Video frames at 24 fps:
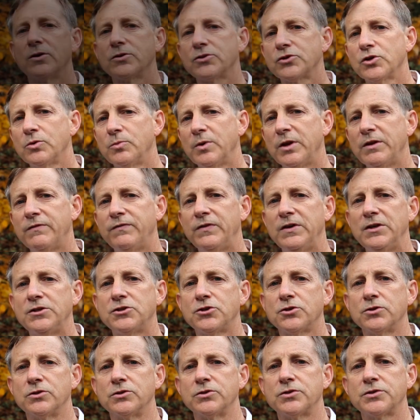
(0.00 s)
are so many
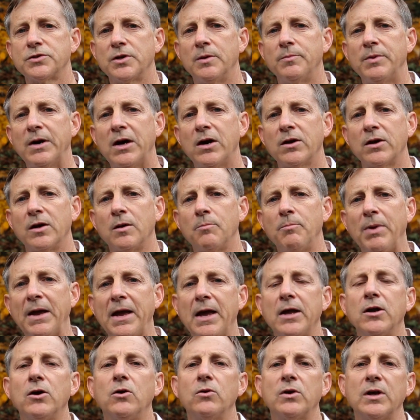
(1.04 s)
features about a
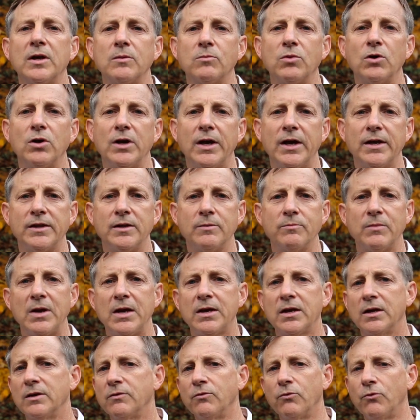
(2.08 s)
pano gimbal head that
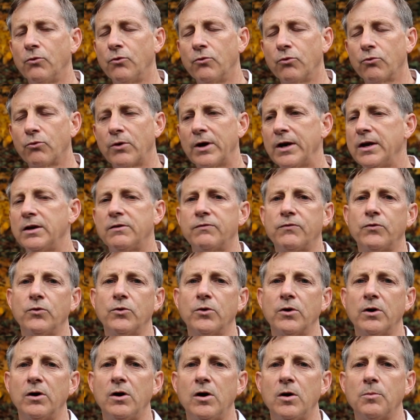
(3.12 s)
make it great
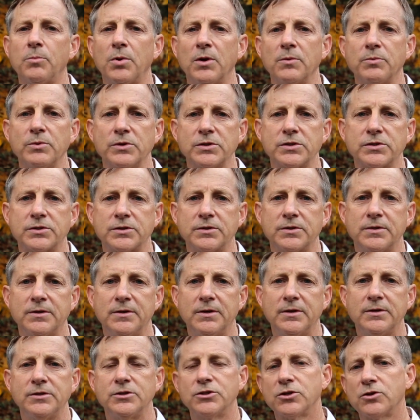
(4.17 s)
for all purpose,
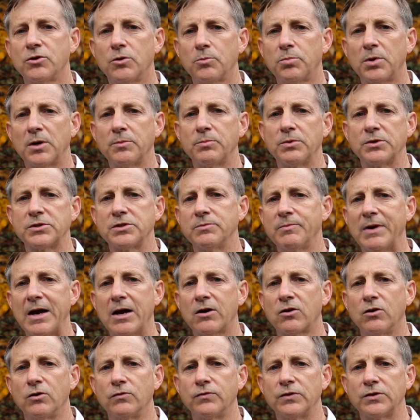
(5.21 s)
general purpose and
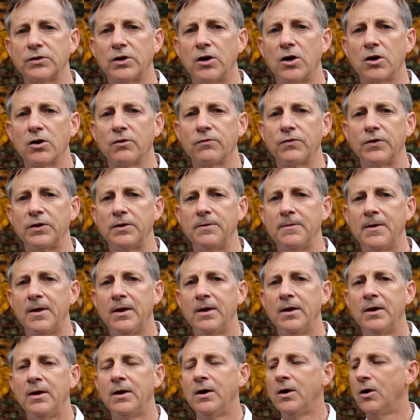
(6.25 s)
macro photography.
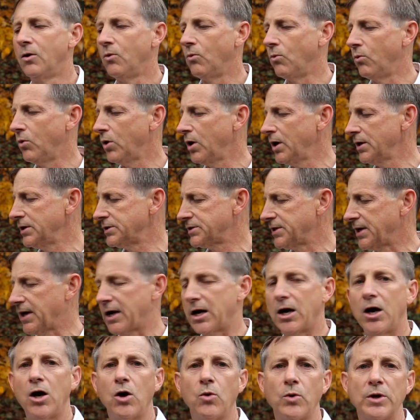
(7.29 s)
One is that I
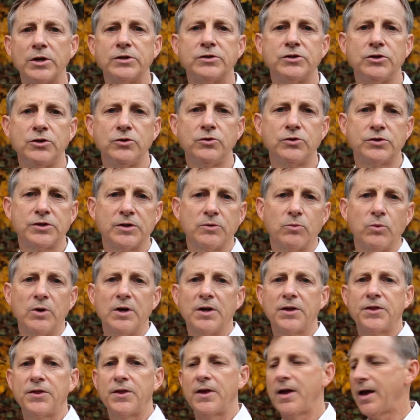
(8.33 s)
always use it
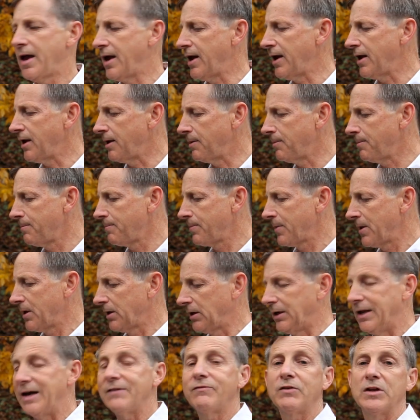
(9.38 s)
with a
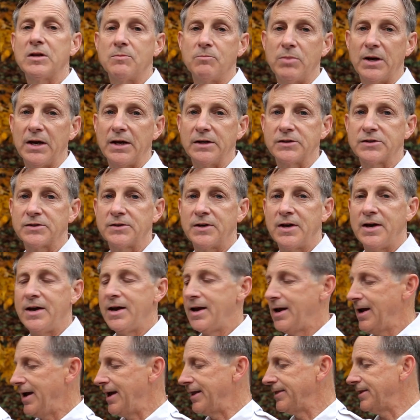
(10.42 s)
leveling base,
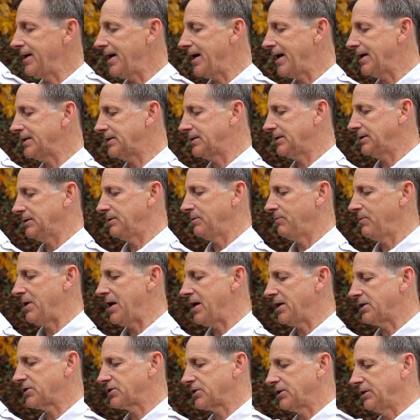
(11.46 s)
and that
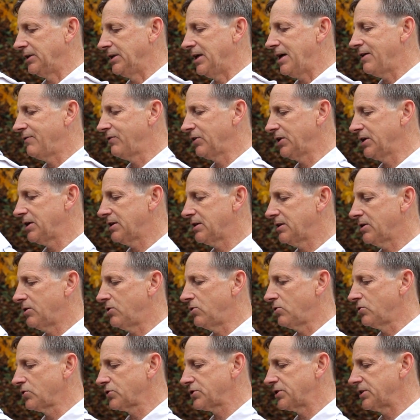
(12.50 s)
makes leveling the
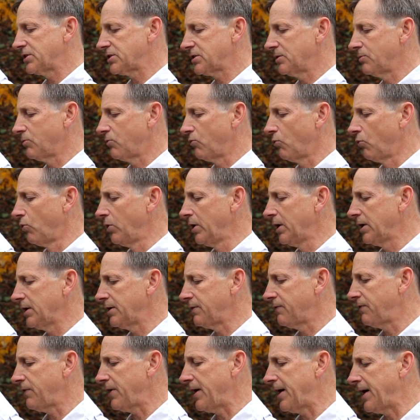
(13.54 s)
whole system
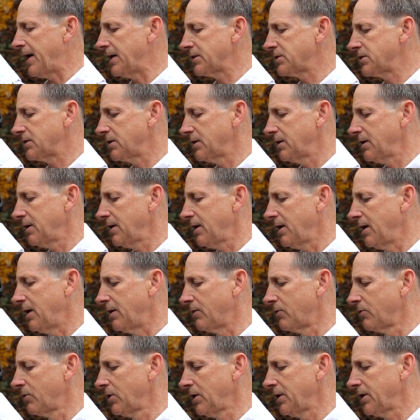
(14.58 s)
really fast
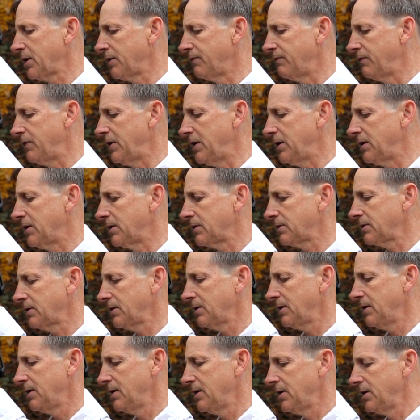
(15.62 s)
and really convenient.
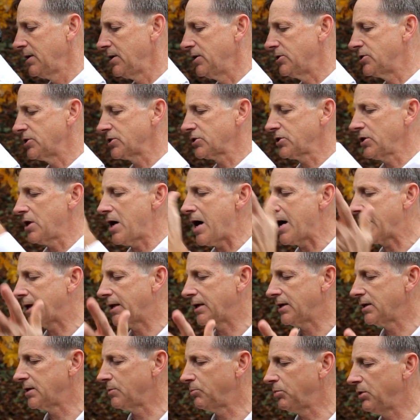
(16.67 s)
You just lock
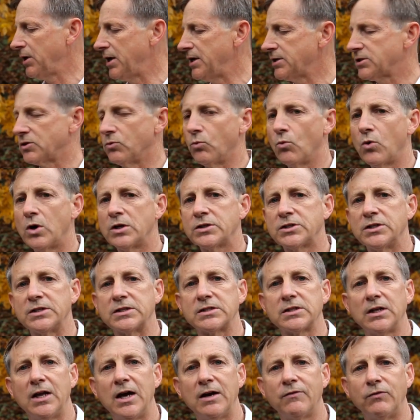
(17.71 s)
it into place, and once
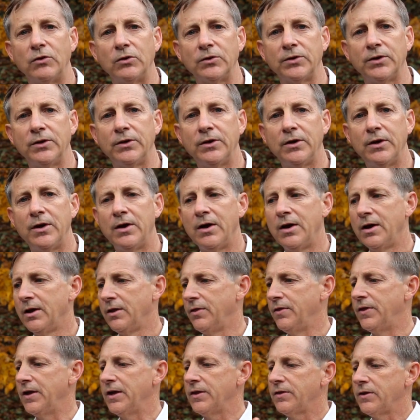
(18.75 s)
it's leveled,
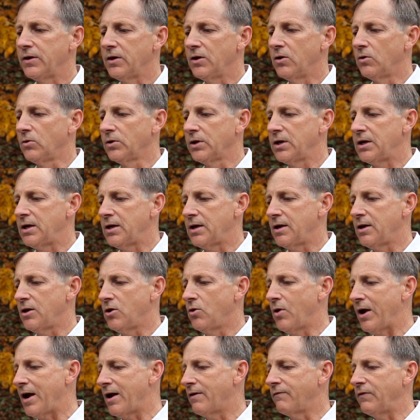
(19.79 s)
then the only
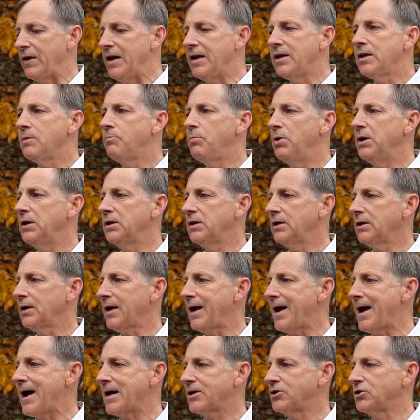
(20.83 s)
you have independent
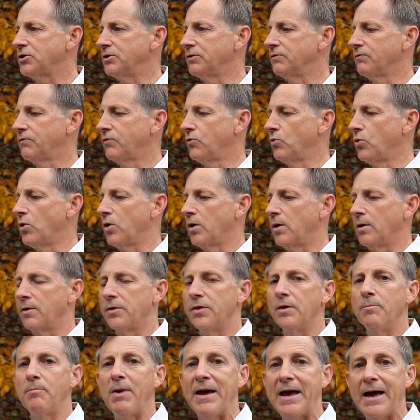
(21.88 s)
action for
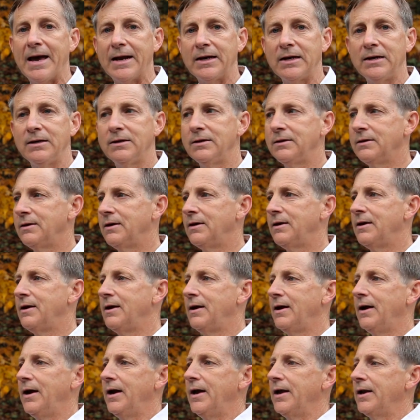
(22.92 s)
the panning
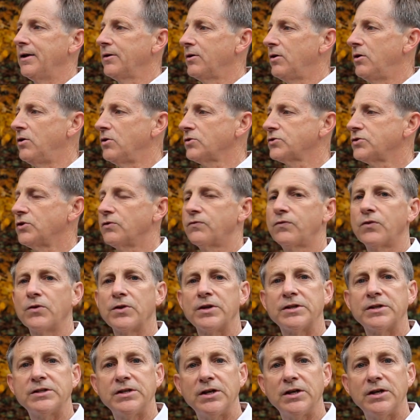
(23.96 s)
and also for the